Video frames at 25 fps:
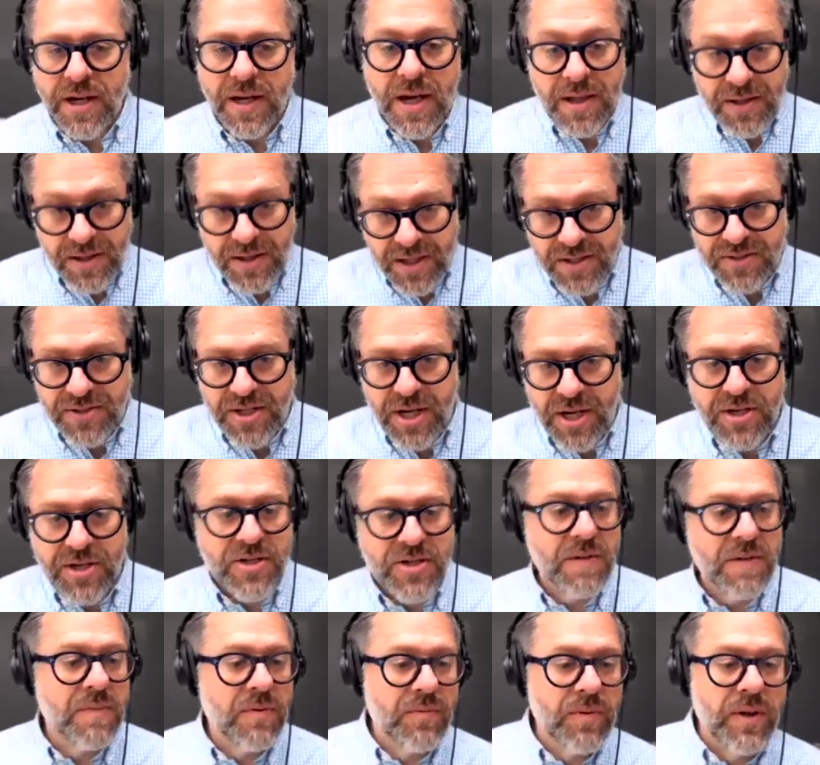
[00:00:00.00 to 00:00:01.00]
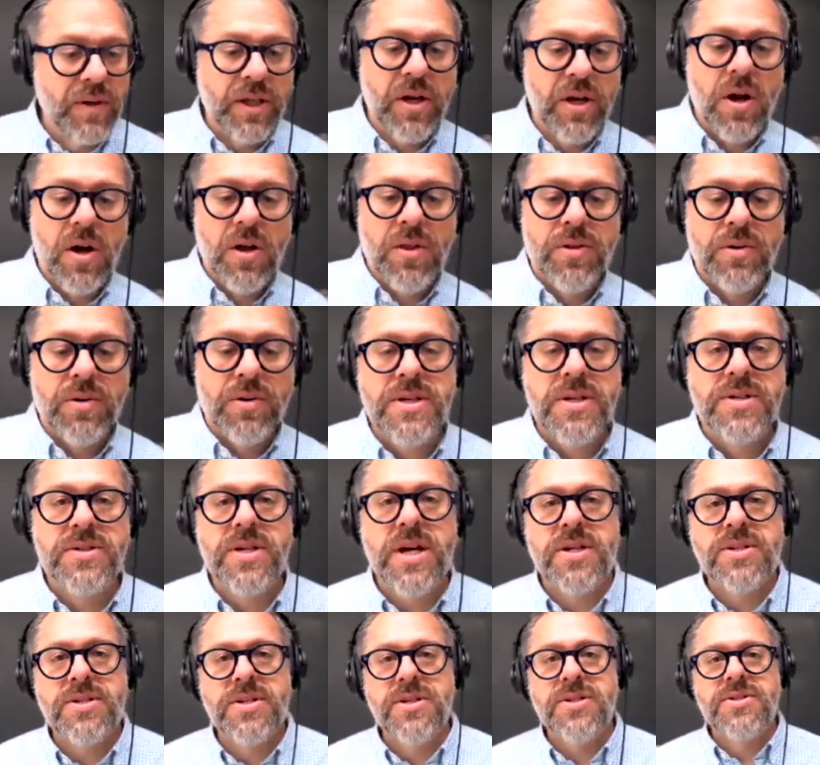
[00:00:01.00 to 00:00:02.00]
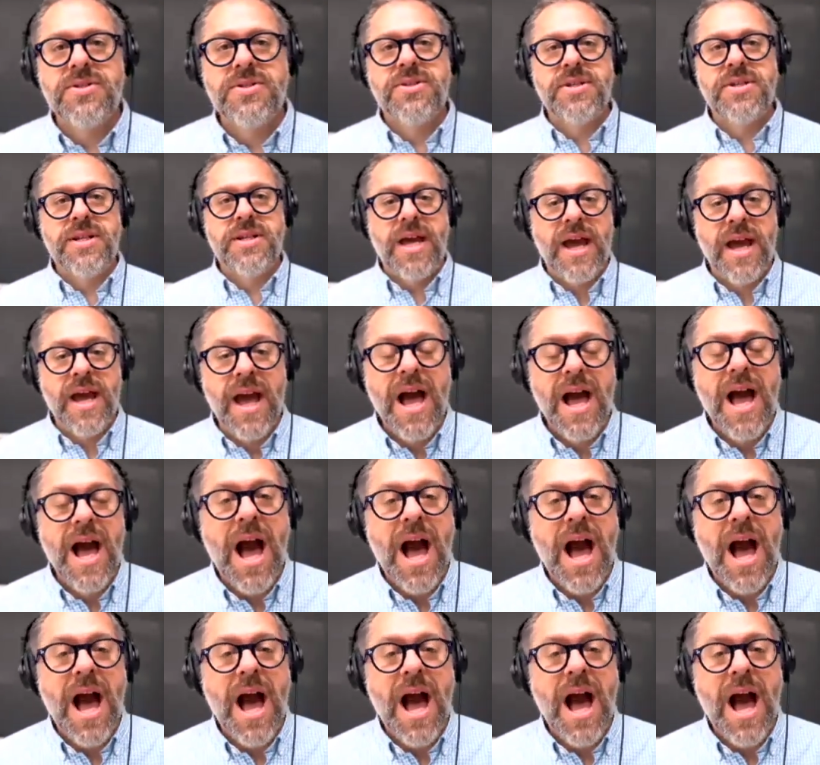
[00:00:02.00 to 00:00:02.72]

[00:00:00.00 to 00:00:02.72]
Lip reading: this session, but really all three sessions today.